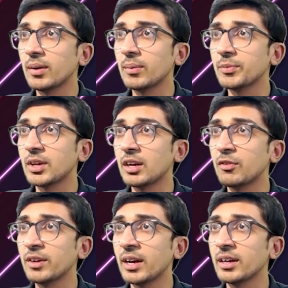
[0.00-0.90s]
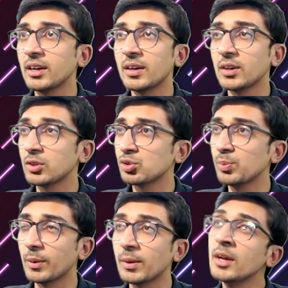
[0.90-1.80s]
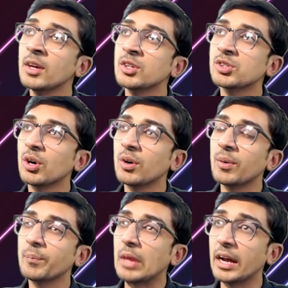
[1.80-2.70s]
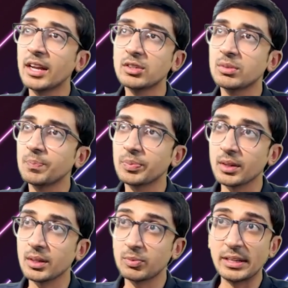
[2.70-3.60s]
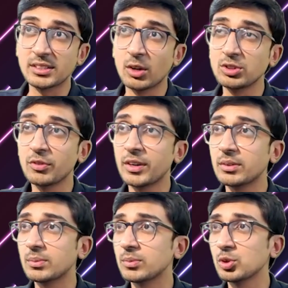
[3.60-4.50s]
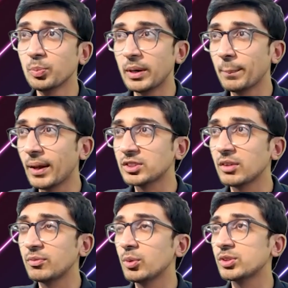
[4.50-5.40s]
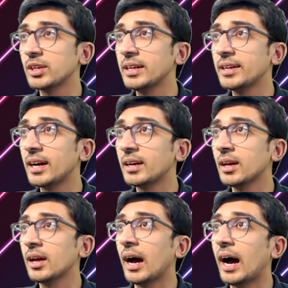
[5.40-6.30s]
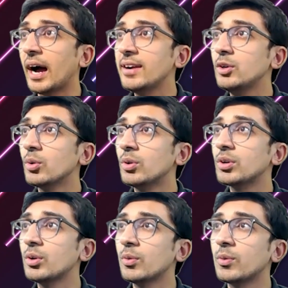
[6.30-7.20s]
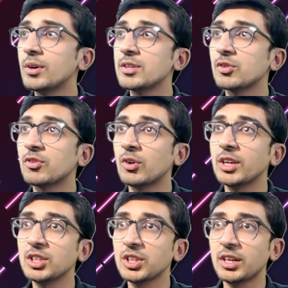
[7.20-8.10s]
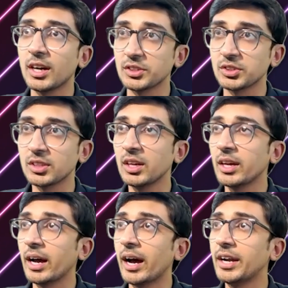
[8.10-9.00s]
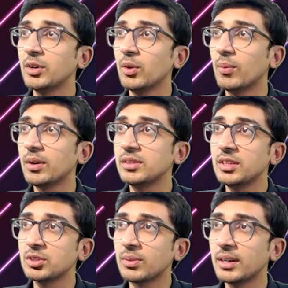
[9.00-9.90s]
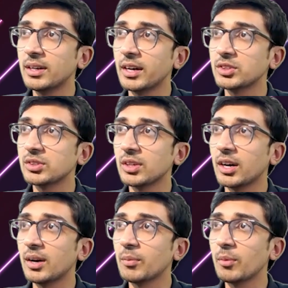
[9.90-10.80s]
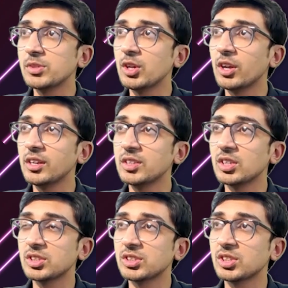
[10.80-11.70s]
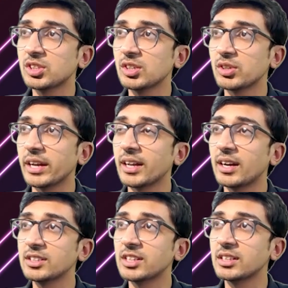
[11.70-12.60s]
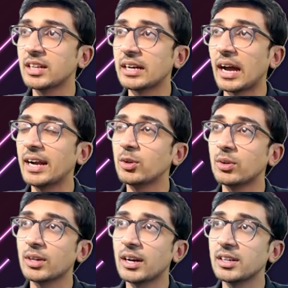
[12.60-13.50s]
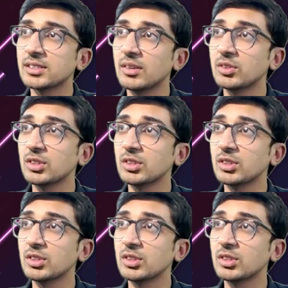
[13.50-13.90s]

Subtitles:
Scientific Aggregator. Superb. So again, by the sounds of it, super impressive, looks really great. I don't know what this foundation does. I know what this one does. Obviously, you're a research assistant, so I can understand that. I don't understand what this